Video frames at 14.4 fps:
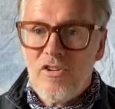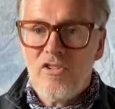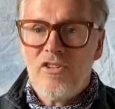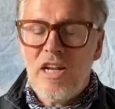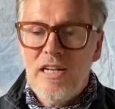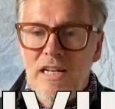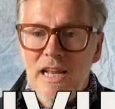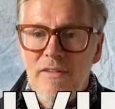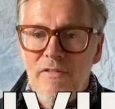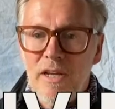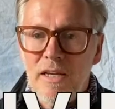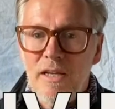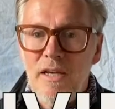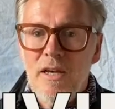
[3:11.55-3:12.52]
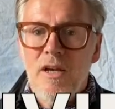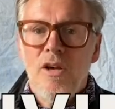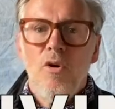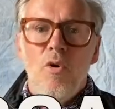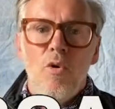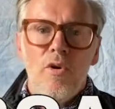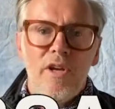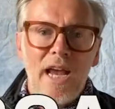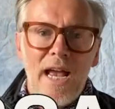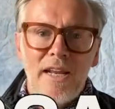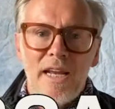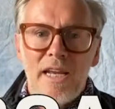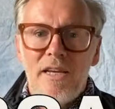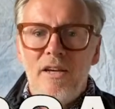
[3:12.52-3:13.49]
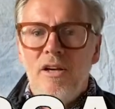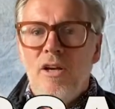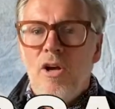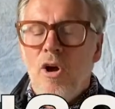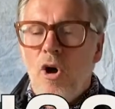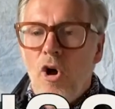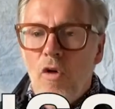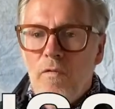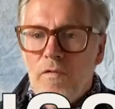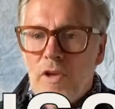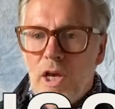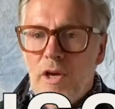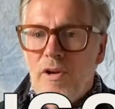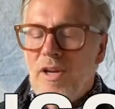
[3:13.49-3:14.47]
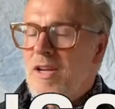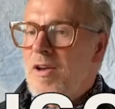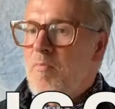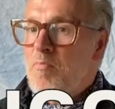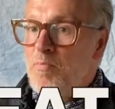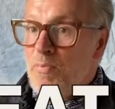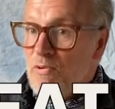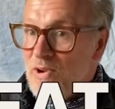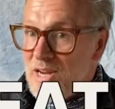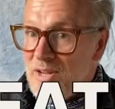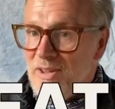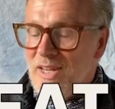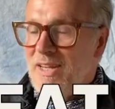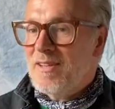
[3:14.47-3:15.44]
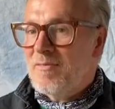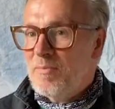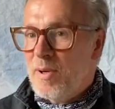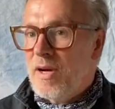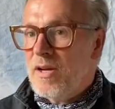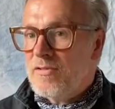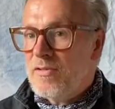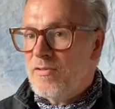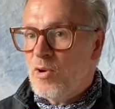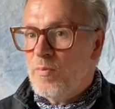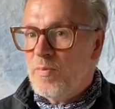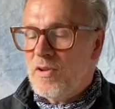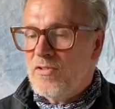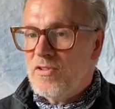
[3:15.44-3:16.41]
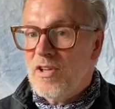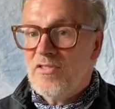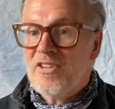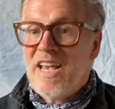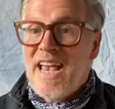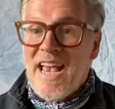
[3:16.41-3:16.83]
It's a living, organic, ongoing, breathing part of your business.